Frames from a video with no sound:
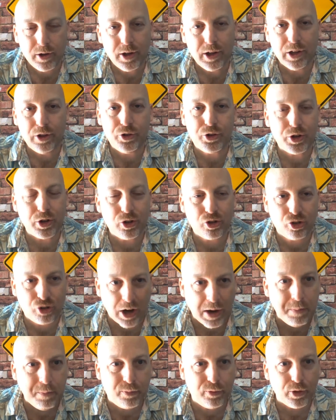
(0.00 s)
is
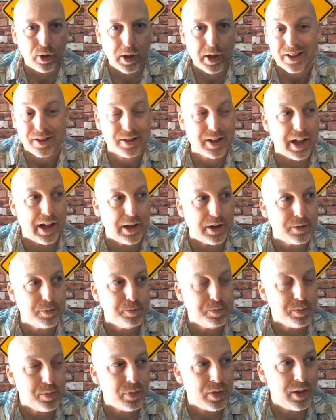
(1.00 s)
shamefully, and
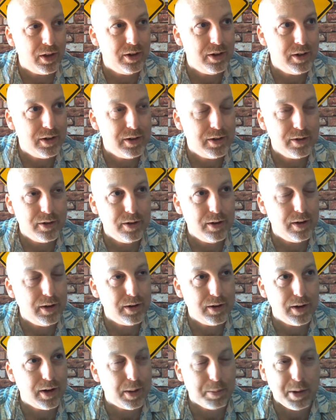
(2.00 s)

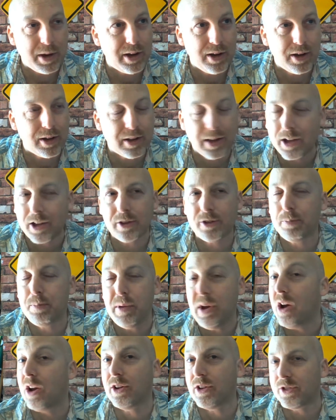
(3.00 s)
I mean, it's
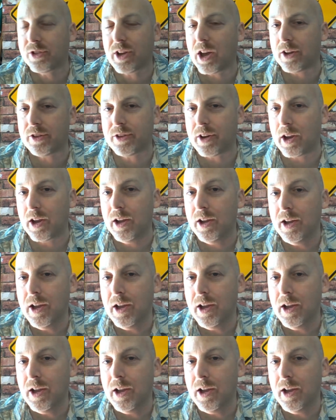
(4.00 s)
beyond disgusting.